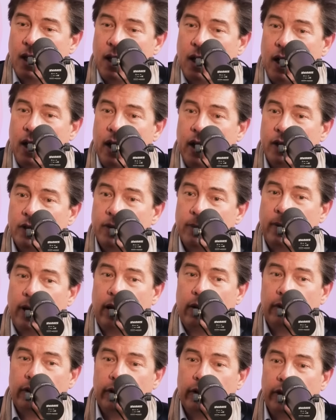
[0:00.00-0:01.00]
It's
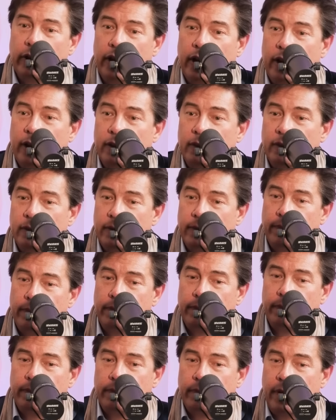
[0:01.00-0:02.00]
about learning
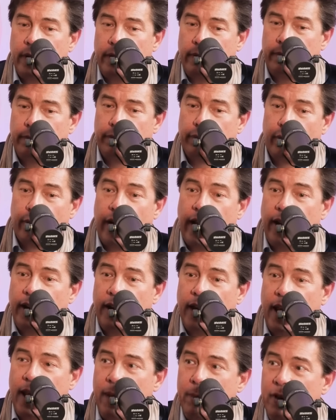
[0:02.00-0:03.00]
brain
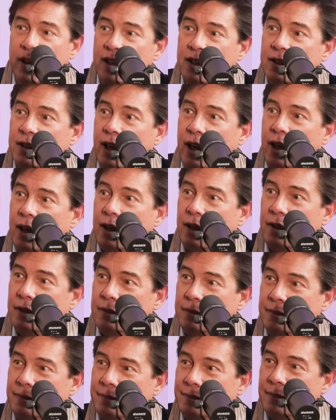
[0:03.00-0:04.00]
hemisync.
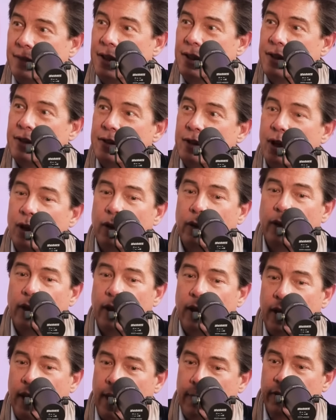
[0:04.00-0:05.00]
So
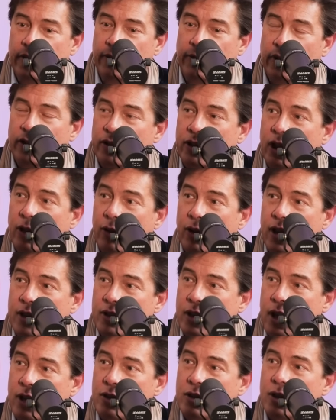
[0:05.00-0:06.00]
hemisphere
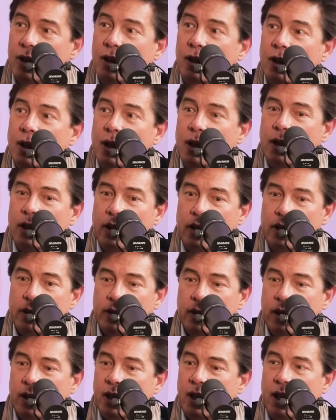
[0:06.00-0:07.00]
synchronization is
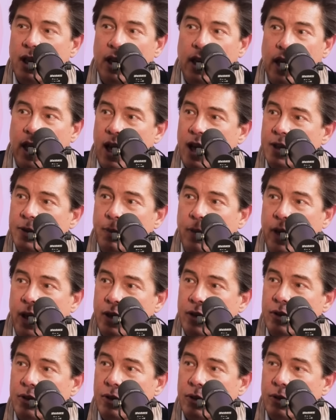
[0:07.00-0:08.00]
a key
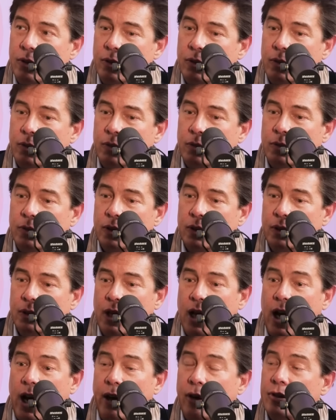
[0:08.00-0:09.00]
aspect to
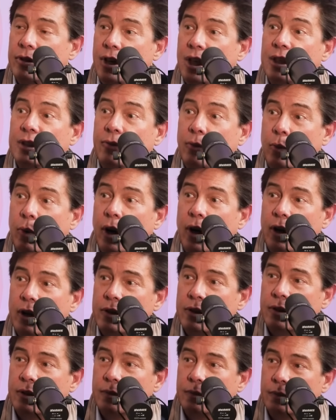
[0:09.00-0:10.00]
higher states of
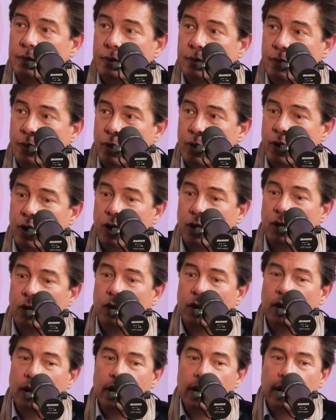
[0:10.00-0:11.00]
awareness,
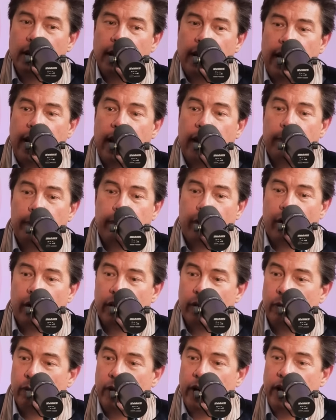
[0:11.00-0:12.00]
critical. And part of
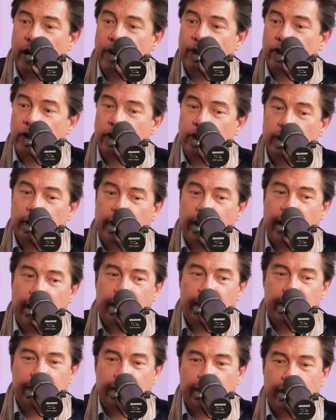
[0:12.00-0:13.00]
the way you have to do that
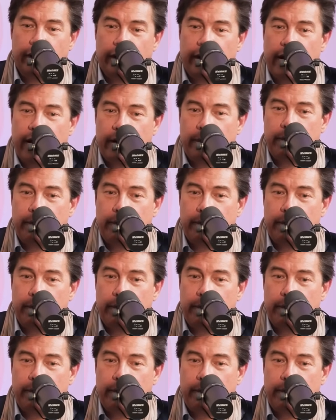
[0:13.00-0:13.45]
is learn how to